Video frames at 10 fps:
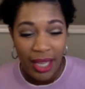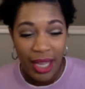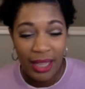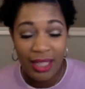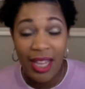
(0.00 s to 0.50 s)

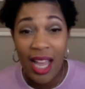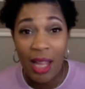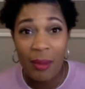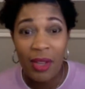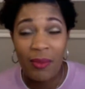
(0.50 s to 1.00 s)
At the
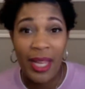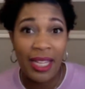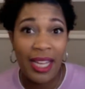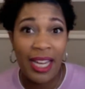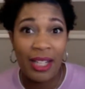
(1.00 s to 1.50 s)
time of my
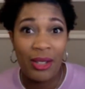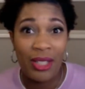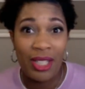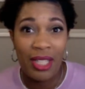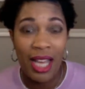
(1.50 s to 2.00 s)

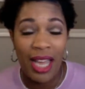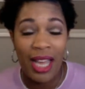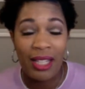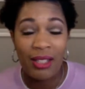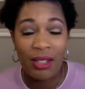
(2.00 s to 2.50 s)
diagnosis, I
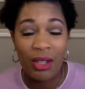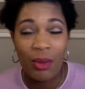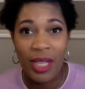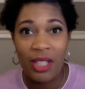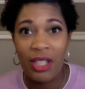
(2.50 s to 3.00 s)
had so
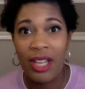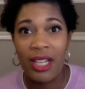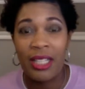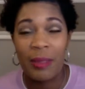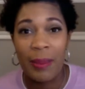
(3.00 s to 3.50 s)
much
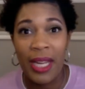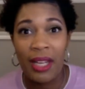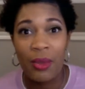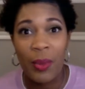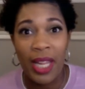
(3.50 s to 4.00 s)

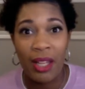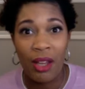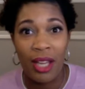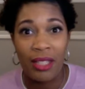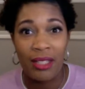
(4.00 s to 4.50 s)
unexplained weight
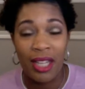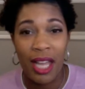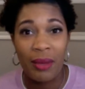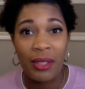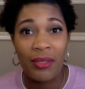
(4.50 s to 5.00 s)
loss.
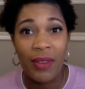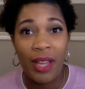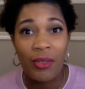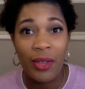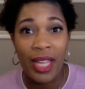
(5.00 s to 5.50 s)
I was
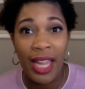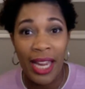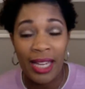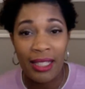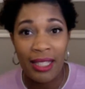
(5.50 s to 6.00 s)

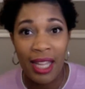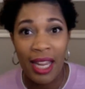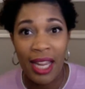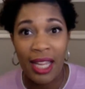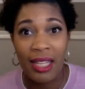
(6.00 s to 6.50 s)
5'8"
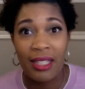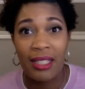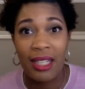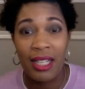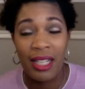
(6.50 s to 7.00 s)
and
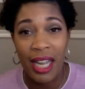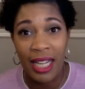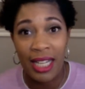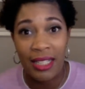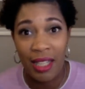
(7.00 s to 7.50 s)

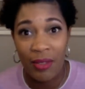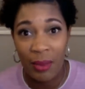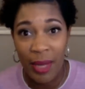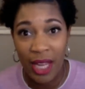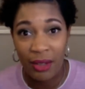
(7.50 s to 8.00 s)

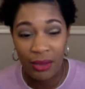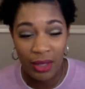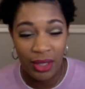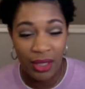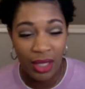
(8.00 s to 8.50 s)
97
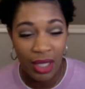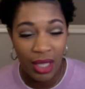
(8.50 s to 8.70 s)
pounds.